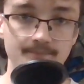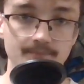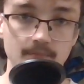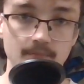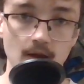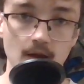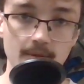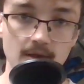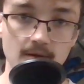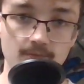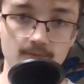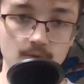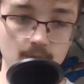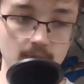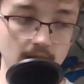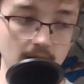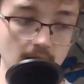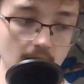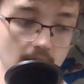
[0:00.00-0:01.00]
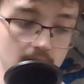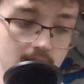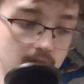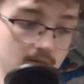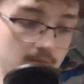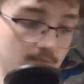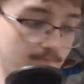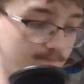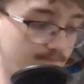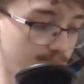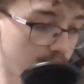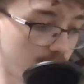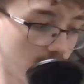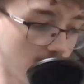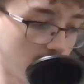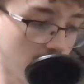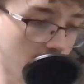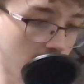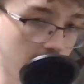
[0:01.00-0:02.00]
that'll be it for me, guys.
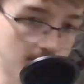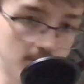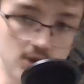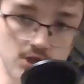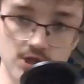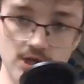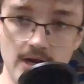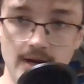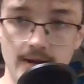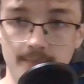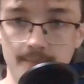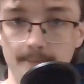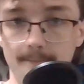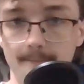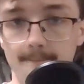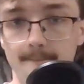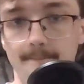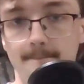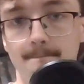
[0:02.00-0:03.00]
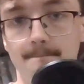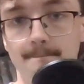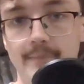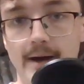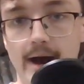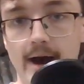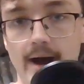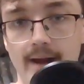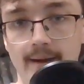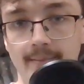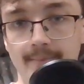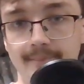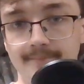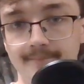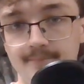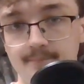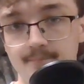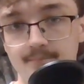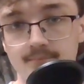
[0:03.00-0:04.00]
Appreciate it. Bye.
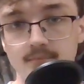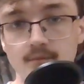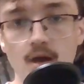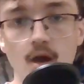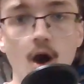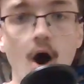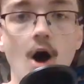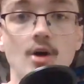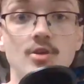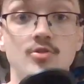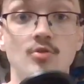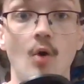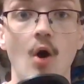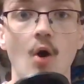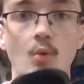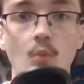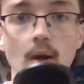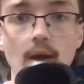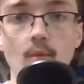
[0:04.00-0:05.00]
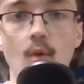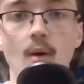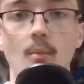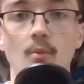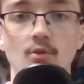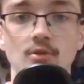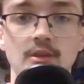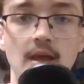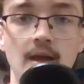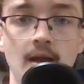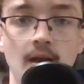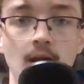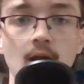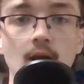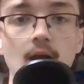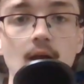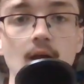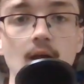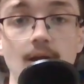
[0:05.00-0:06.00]
Also, wait, one more thing.
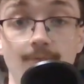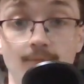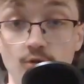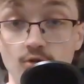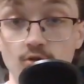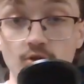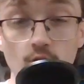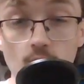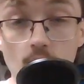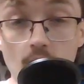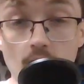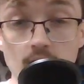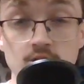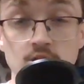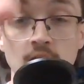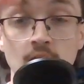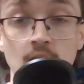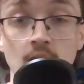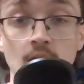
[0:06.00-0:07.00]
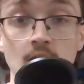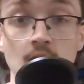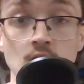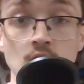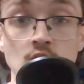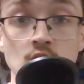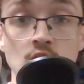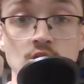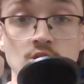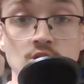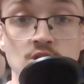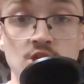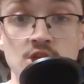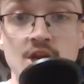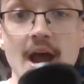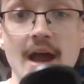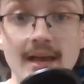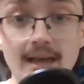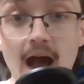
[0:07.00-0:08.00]
If you're still watching,
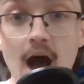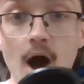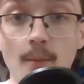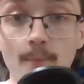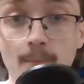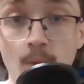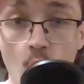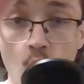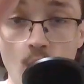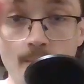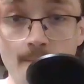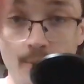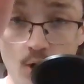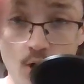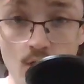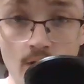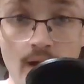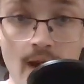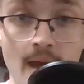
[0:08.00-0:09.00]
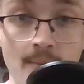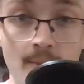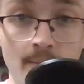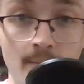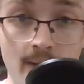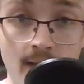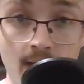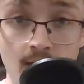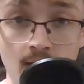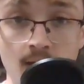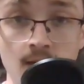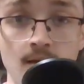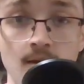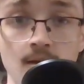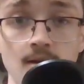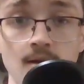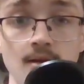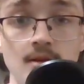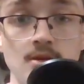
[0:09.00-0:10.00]
check out Barn Burner MMA.
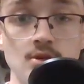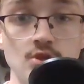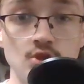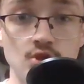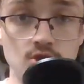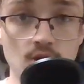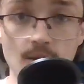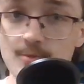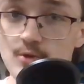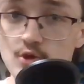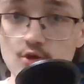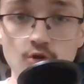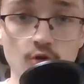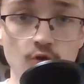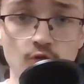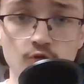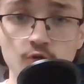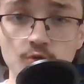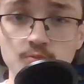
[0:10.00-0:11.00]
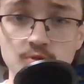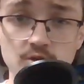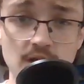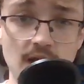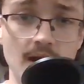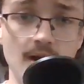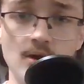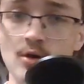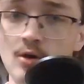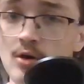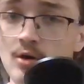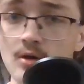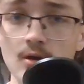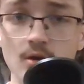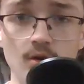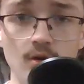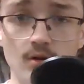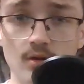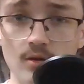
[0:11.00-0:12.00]
YouTube channel.
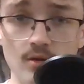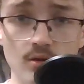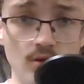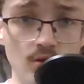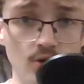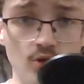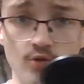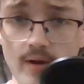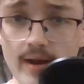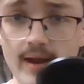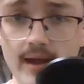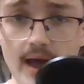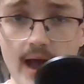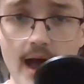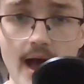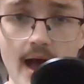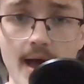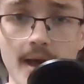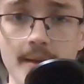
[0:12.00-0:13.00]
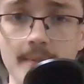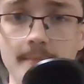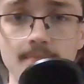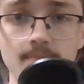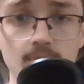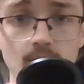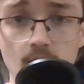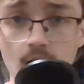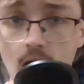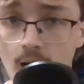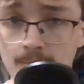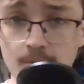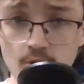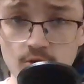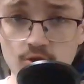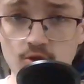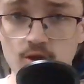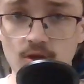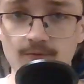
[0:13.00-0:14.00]
Great guy. Uploads good